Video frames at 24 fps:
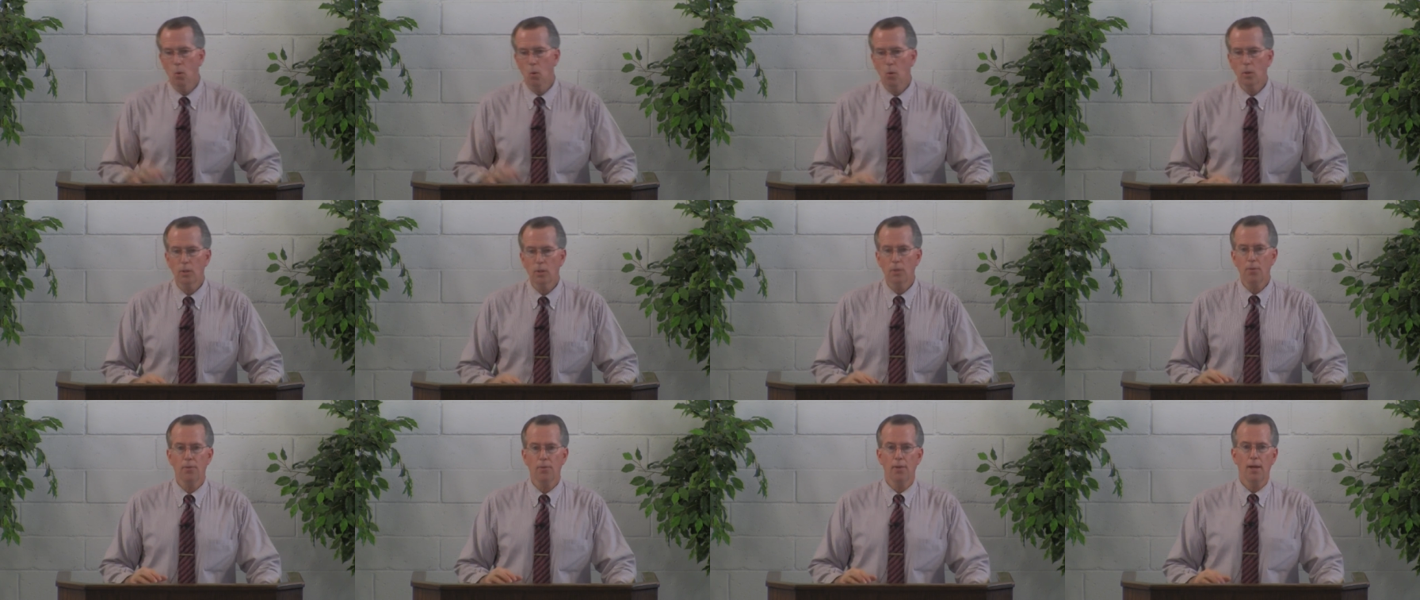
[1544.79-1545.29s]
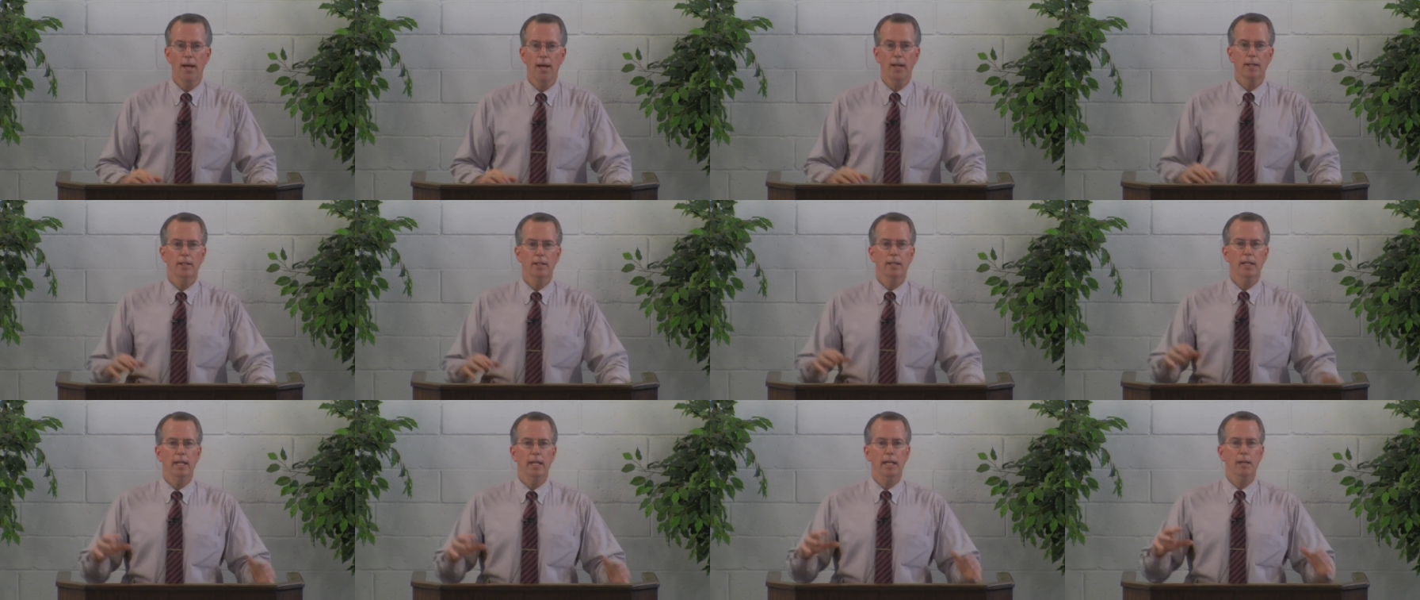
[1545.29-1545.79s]
order that
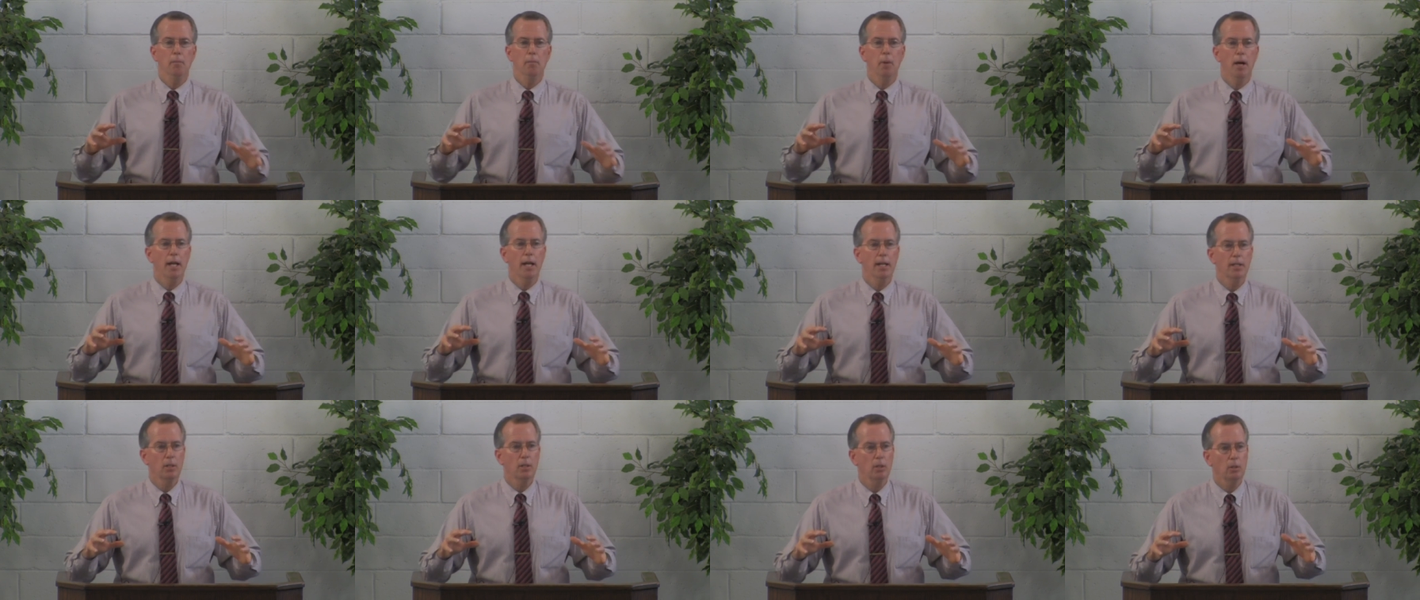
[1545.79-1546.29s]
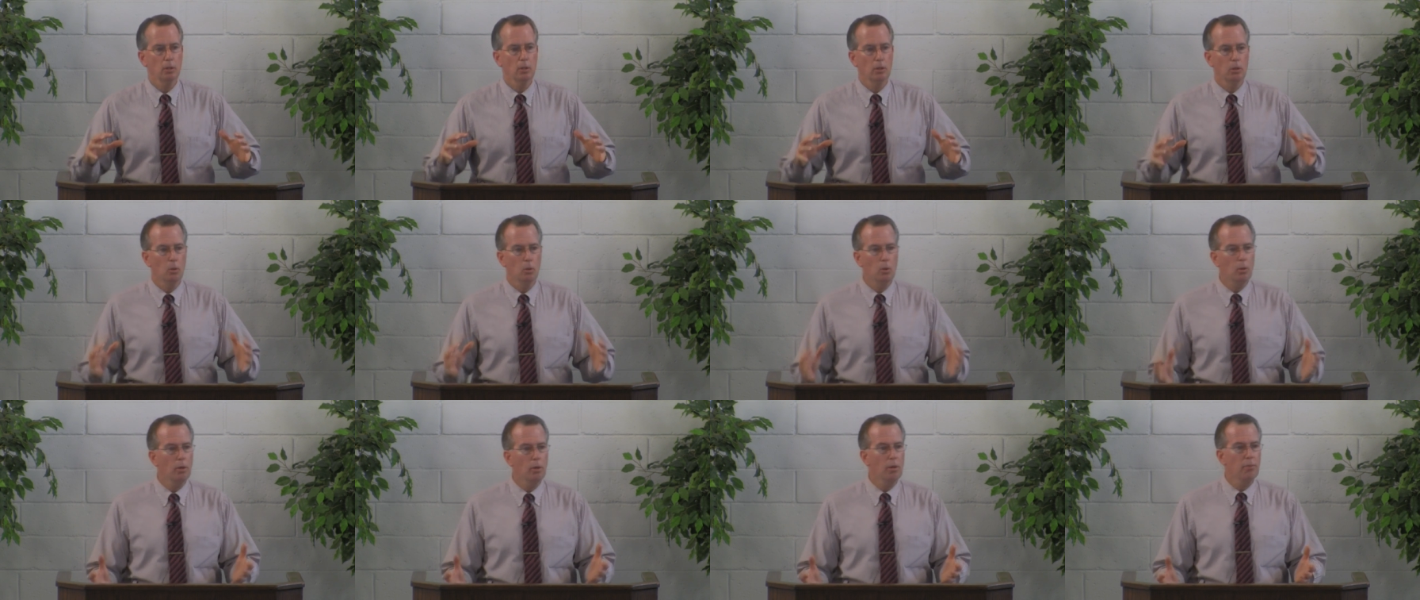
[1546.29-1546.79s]
he might
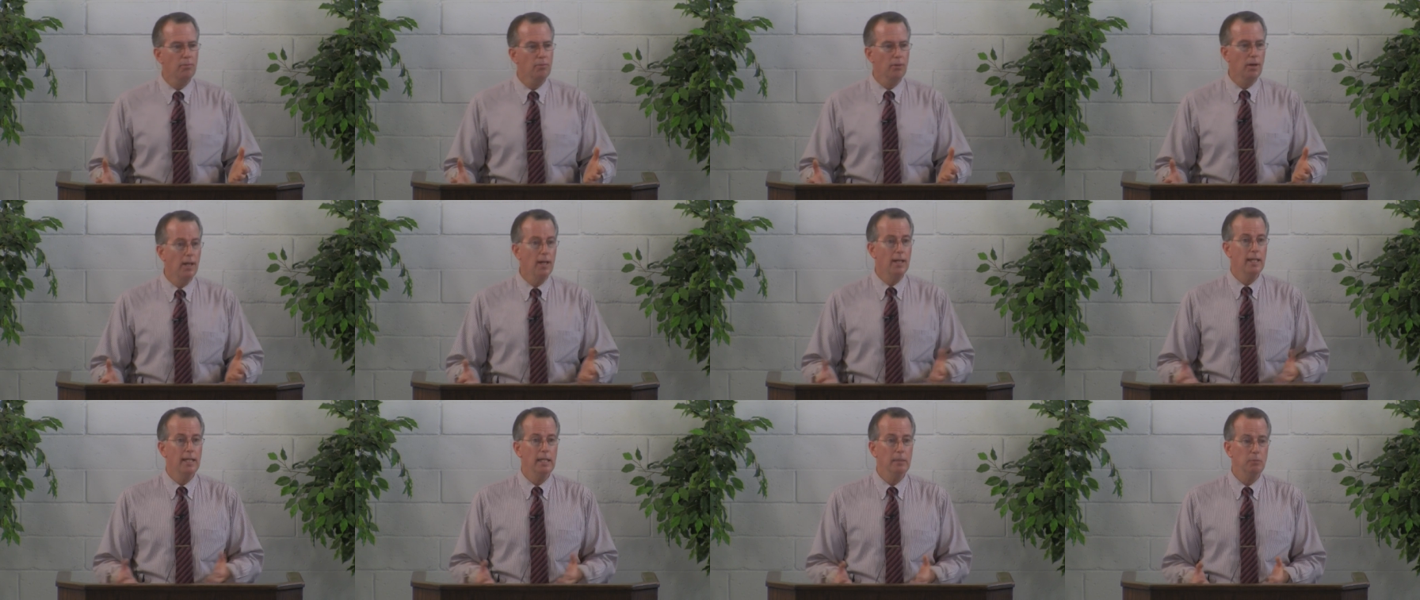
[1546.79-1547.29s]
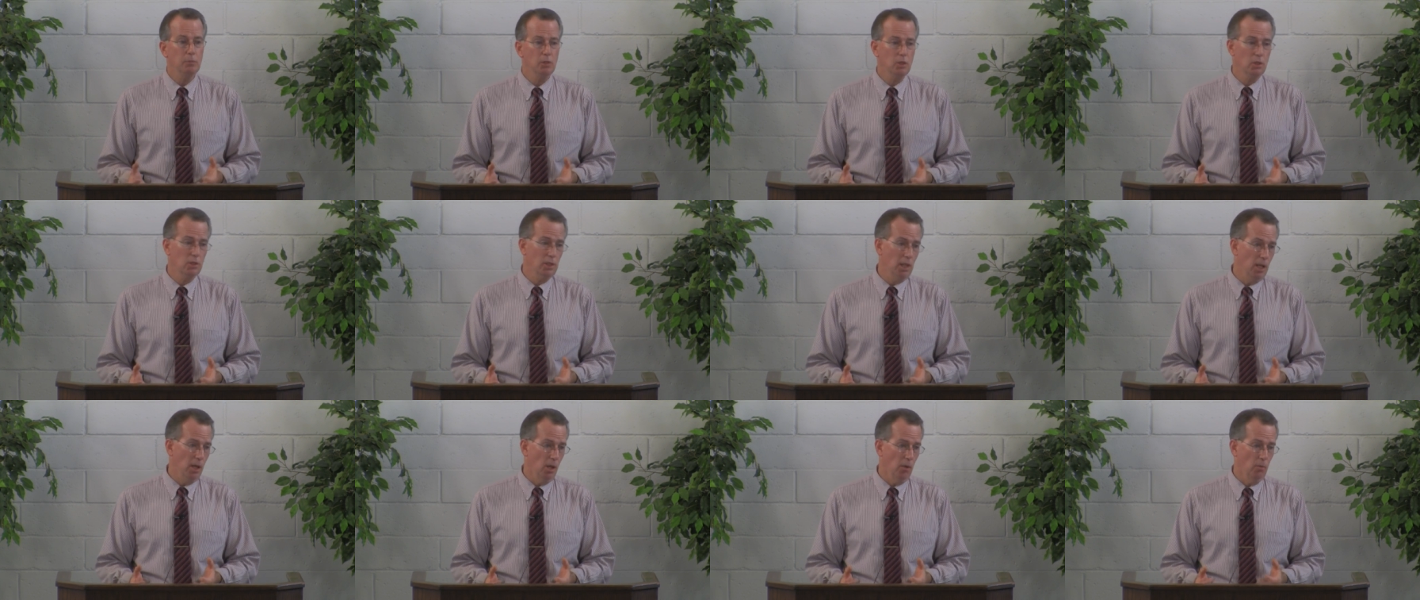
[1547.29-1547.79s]
glorify
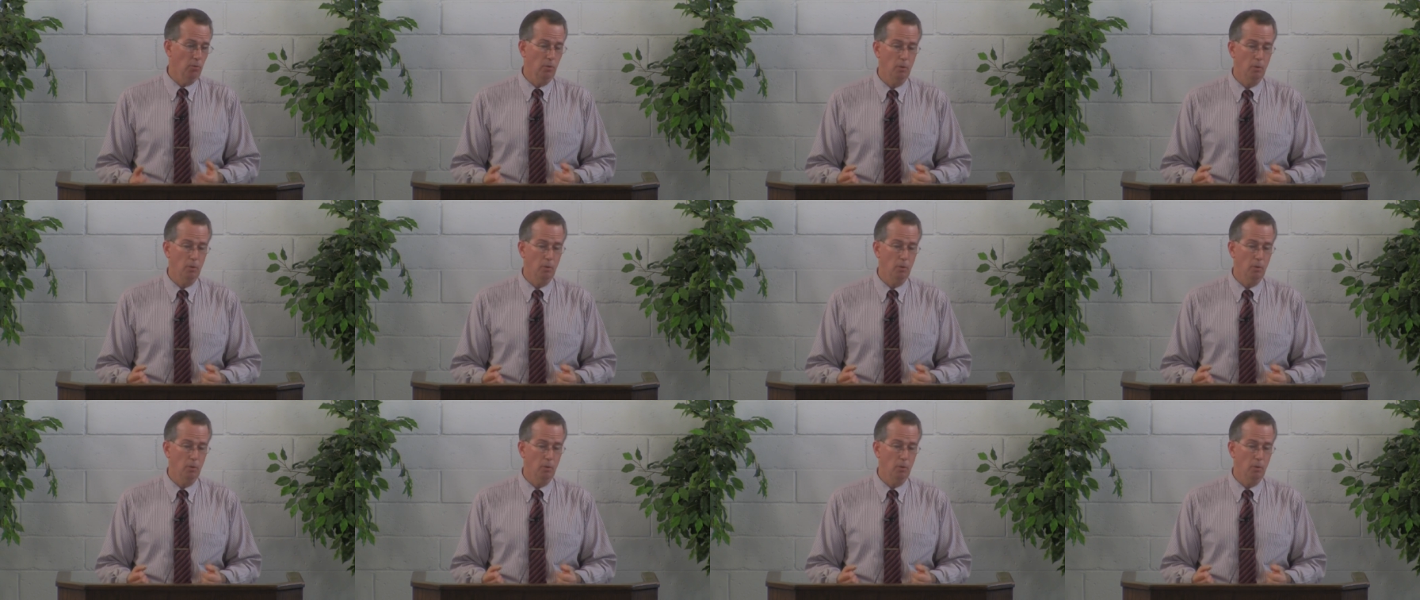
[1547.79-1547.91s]
himself.